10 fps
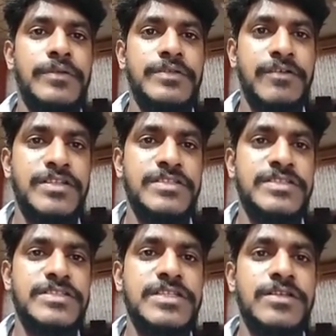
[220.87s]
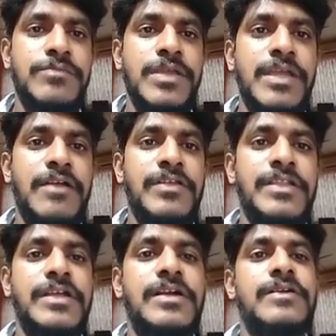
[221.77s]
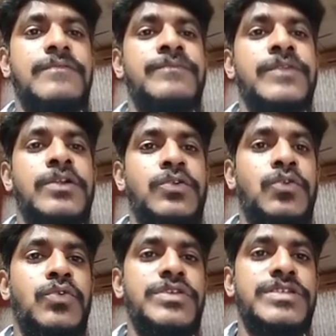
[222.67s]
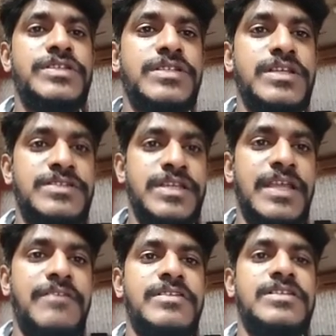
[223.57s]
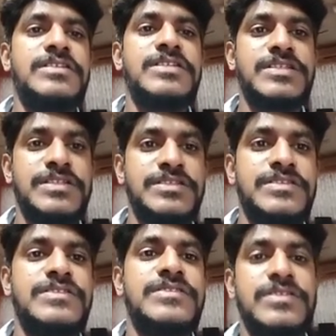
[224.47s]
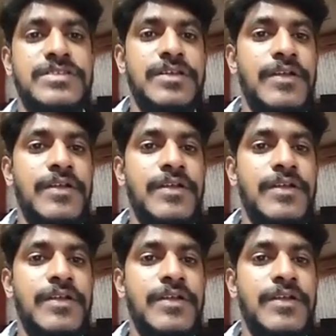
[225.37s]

7 instances, and B having the 2 instances and C having the 6 instances.